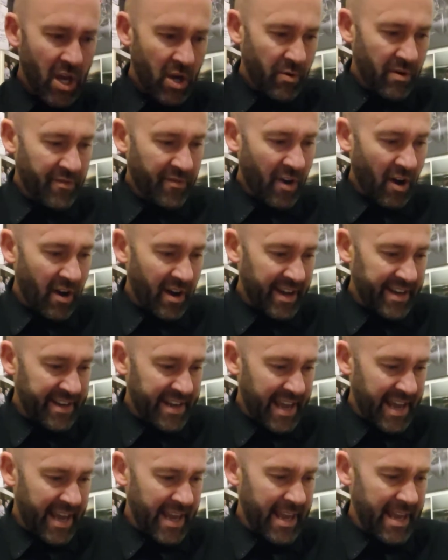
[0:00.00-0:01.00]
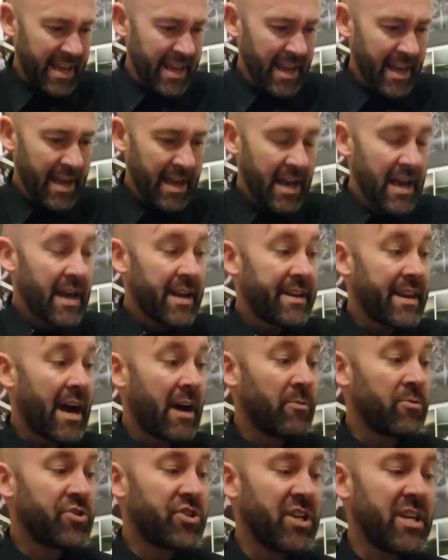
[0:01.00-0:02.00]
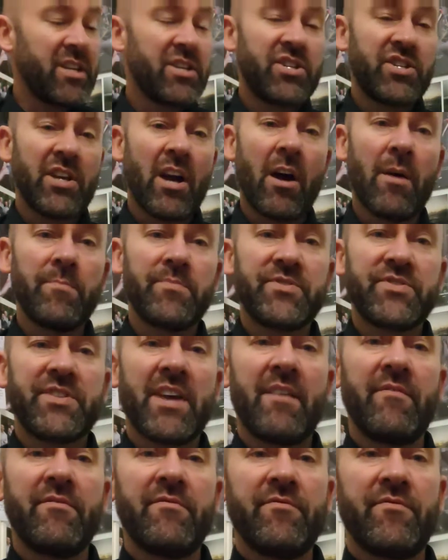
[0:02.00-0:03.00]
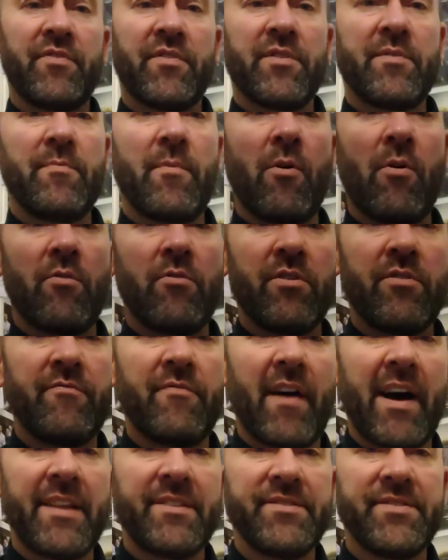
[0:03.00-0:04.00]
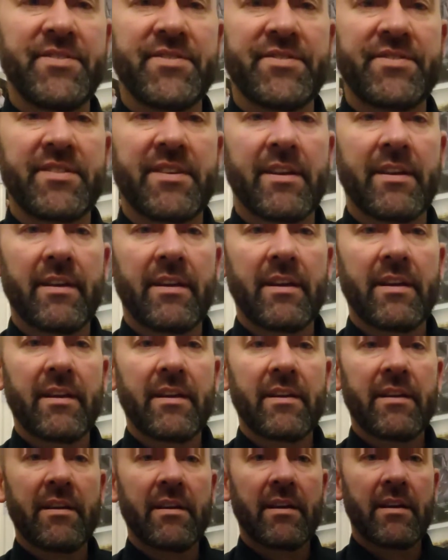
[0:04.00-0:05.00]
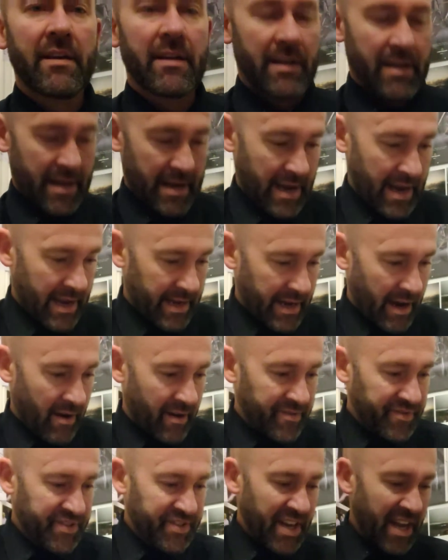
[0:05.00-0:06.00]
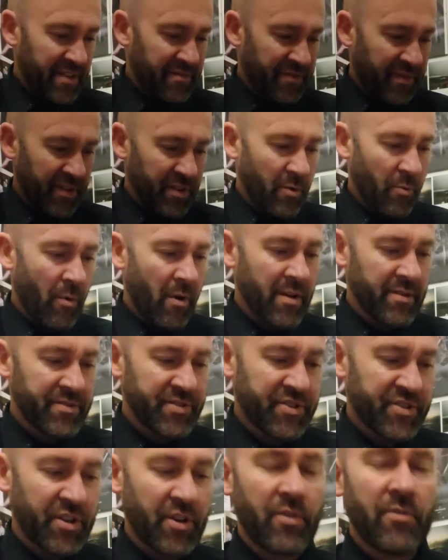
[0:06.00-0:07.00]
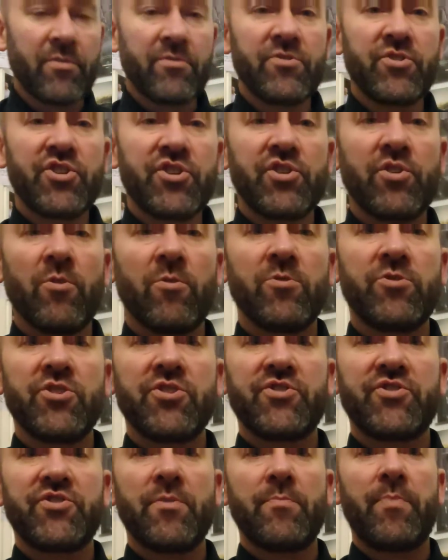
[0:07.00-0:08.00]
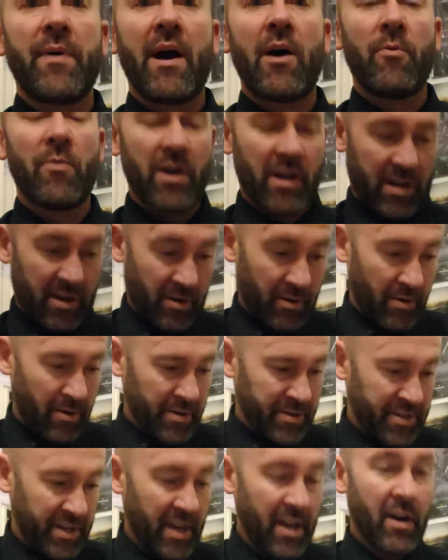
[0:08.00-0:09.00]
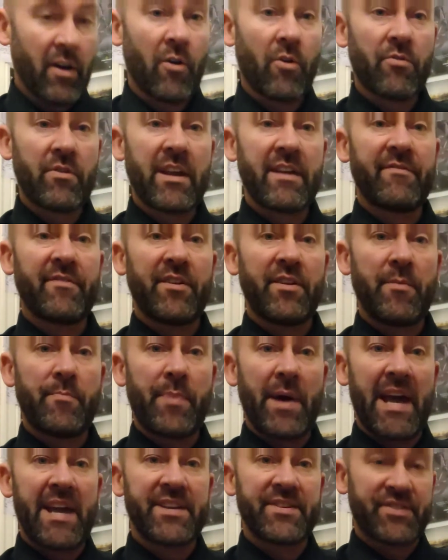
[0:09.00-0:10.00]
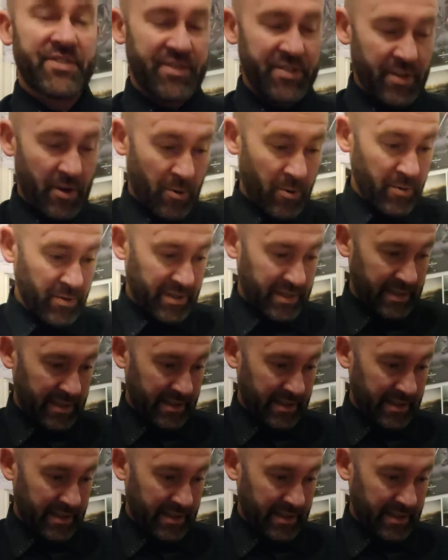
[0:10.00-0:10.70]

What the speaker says: we've got an E, now G sharp 7 for the more advanced. Now I've said for the ones that are unsure, just a power chord or even a bass note,